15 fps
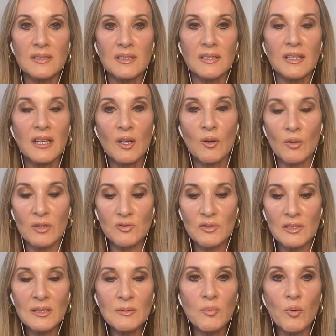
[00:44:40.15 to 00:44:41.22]
And what's really
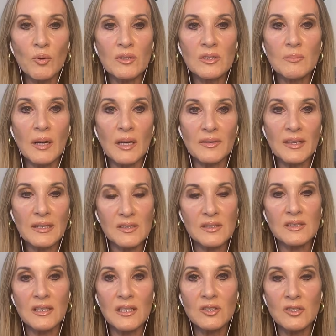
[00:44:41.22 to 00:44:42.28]
important about that stage